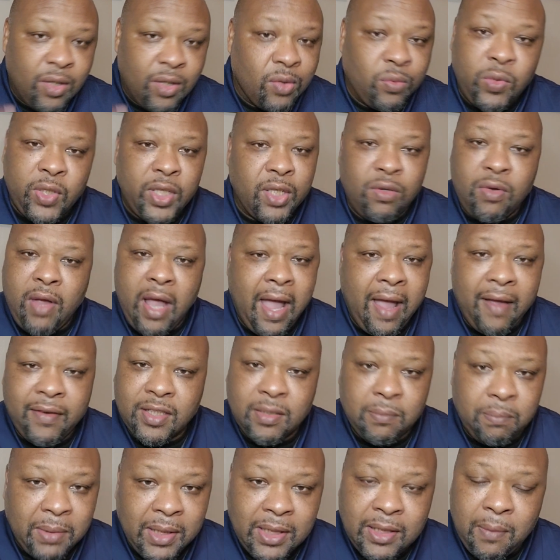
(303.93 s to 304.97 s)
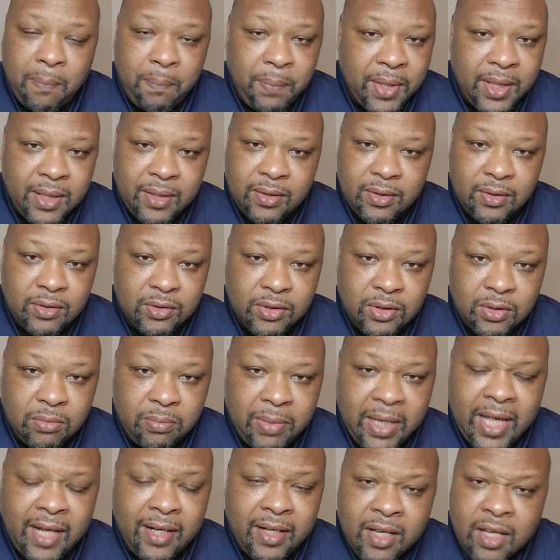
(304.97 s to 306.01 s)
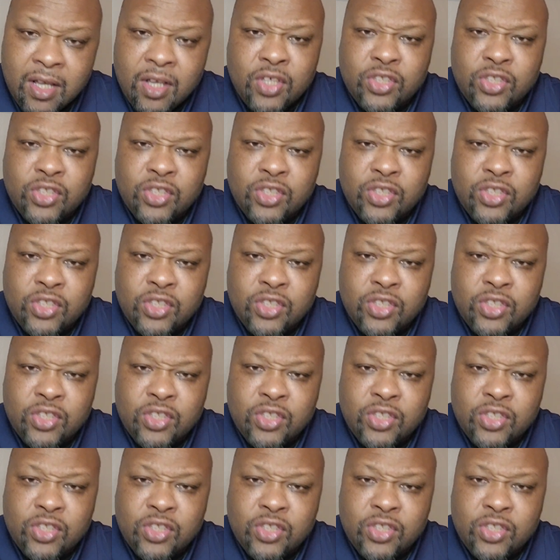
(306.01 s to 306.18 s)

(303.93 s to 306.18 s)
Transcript: We don't have to be dependent on nobody.